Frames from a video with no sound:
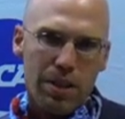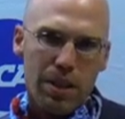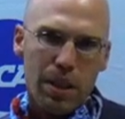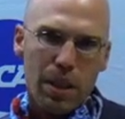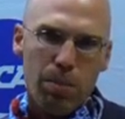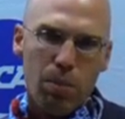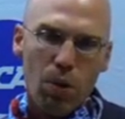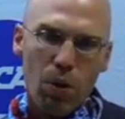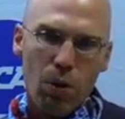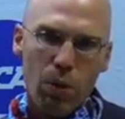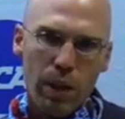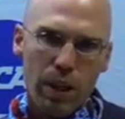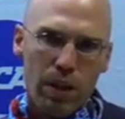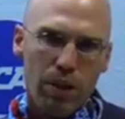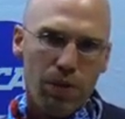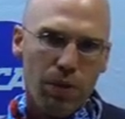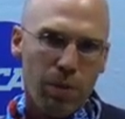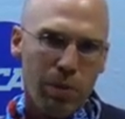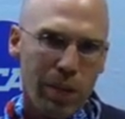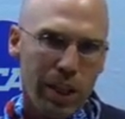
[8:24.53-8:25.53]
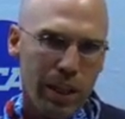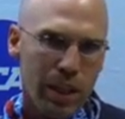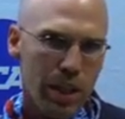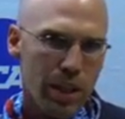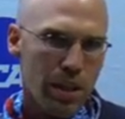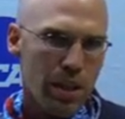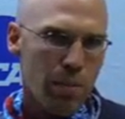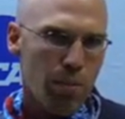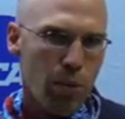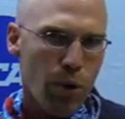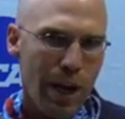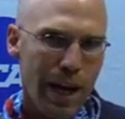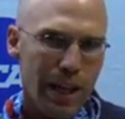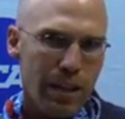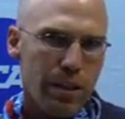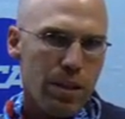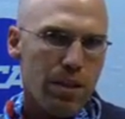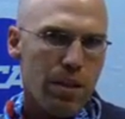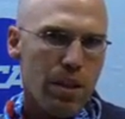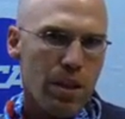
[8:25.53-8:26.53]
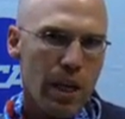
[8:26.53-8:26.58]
couple of weeks from our kids in practice,